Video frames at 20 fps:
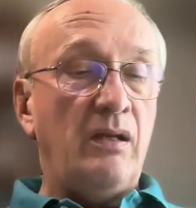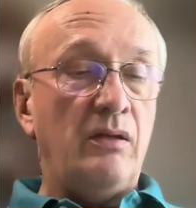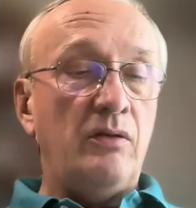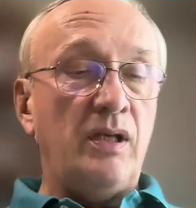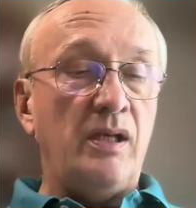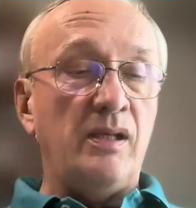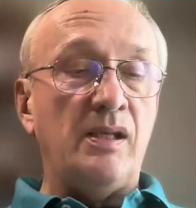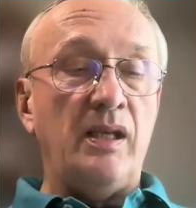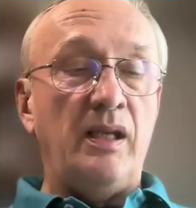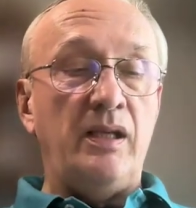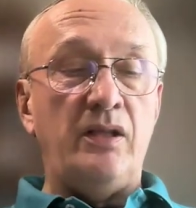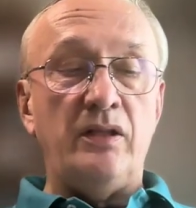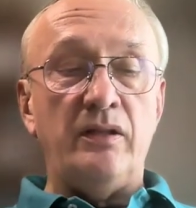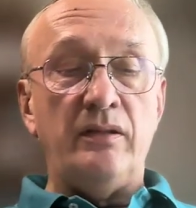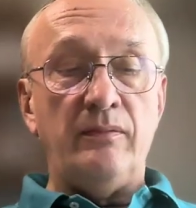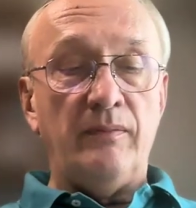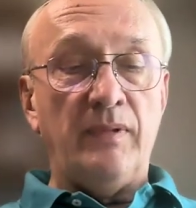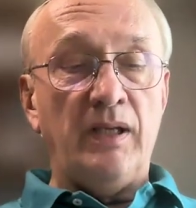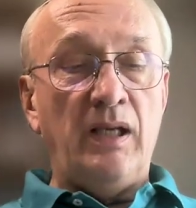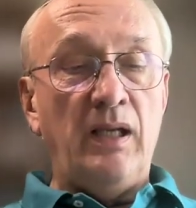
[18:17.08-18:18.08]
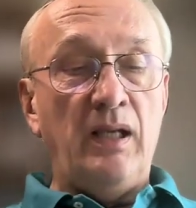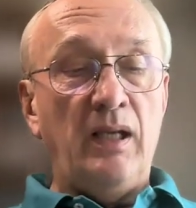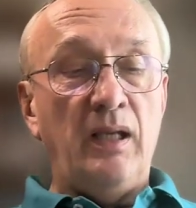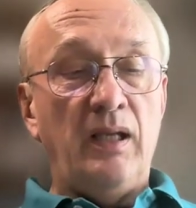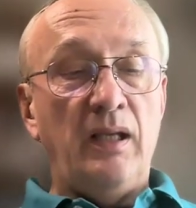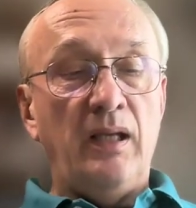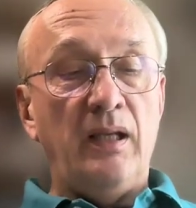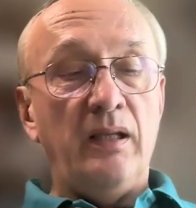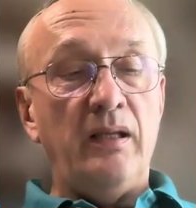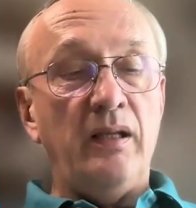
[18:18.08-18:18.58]
Translation:
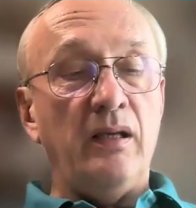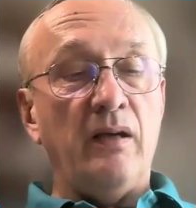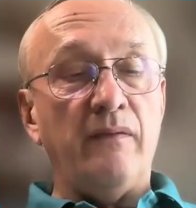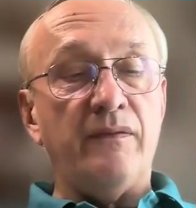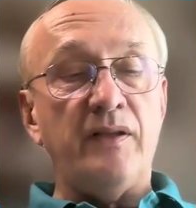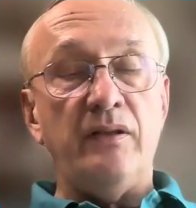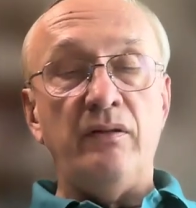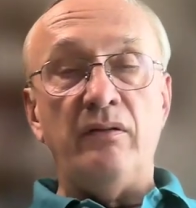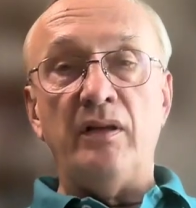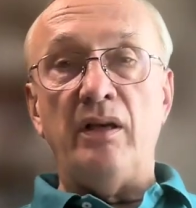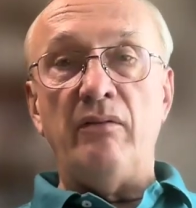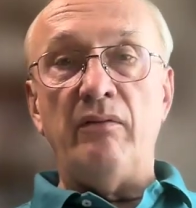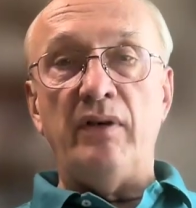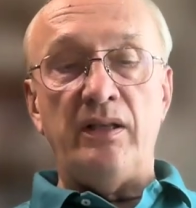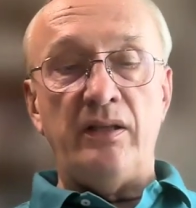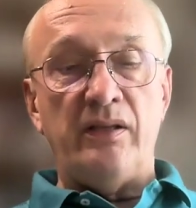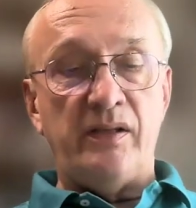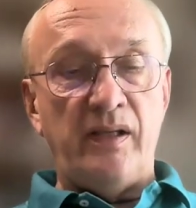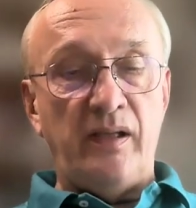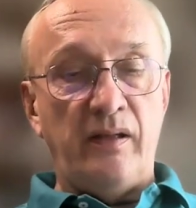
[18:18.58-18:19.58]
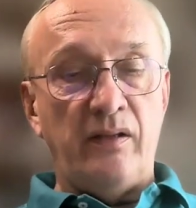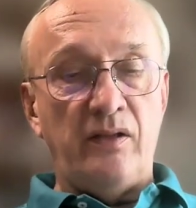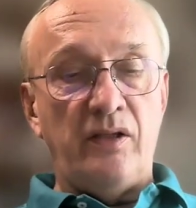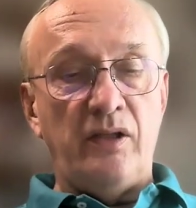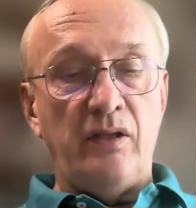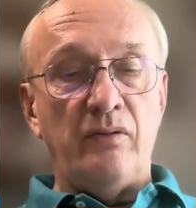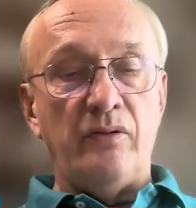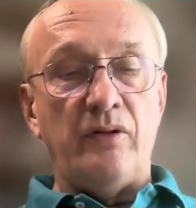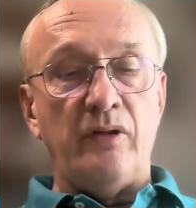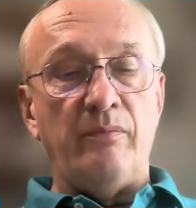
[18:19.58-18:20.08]
in the afternoon I went to see the
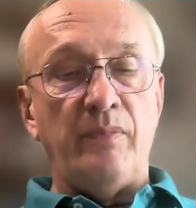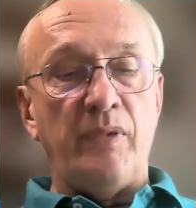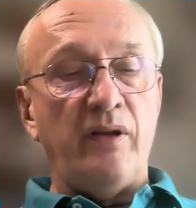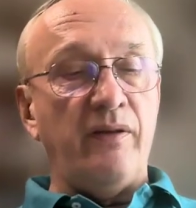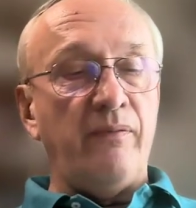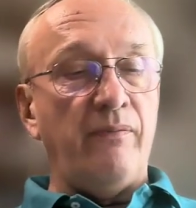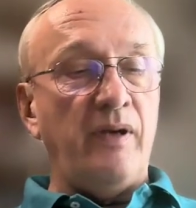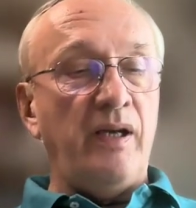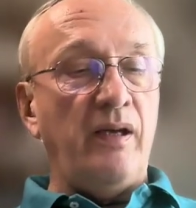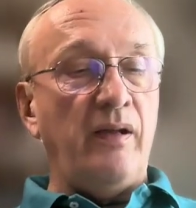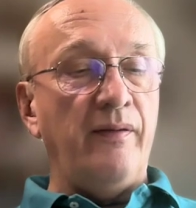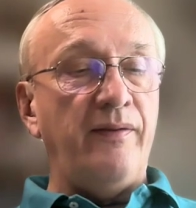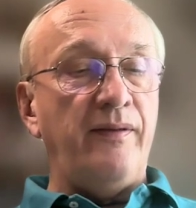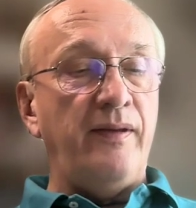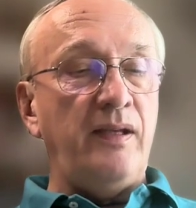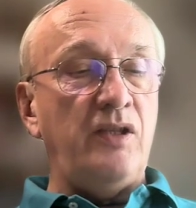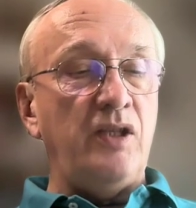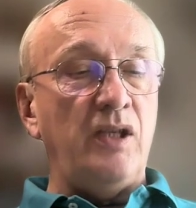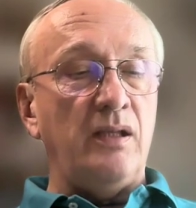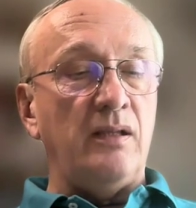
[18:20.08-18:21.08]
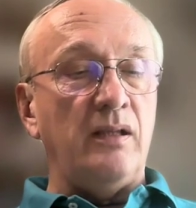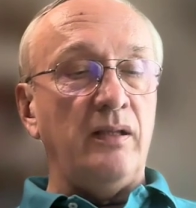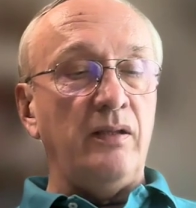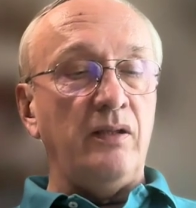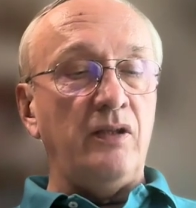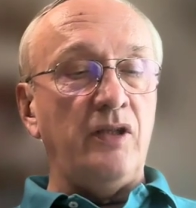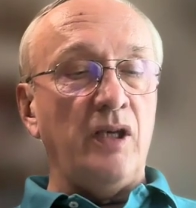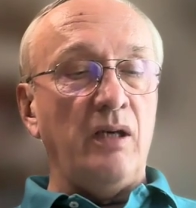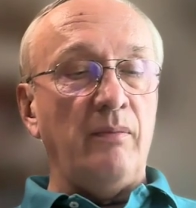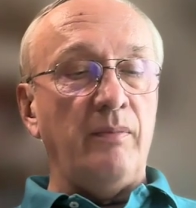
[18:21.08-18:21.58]
children. Both were healthy, gentle
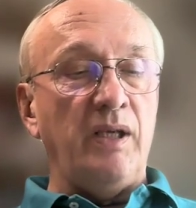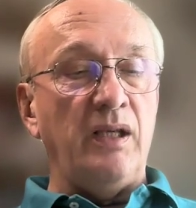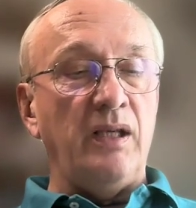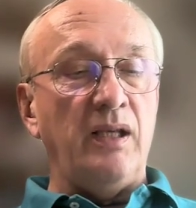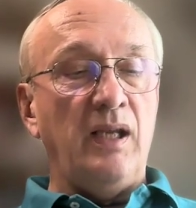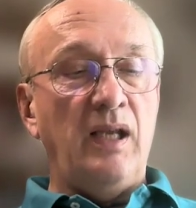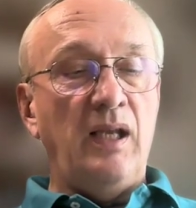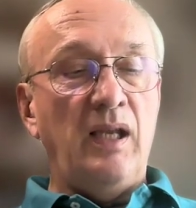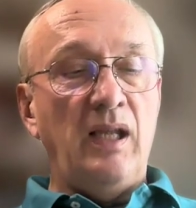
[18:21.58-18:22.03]
and charming.